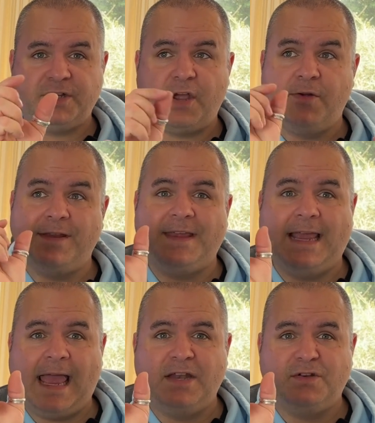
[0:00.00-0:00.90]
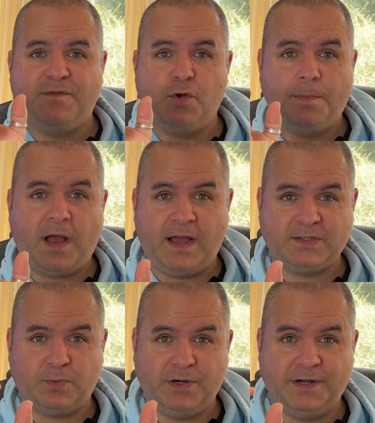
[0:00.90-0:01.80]
code at the end of your
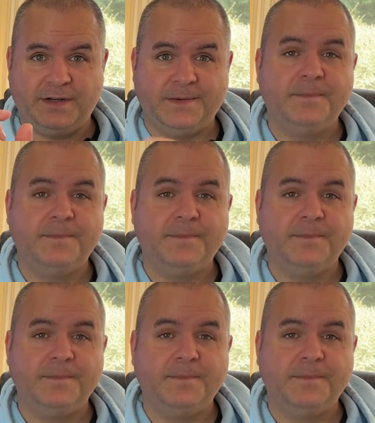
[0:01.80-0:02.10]
password,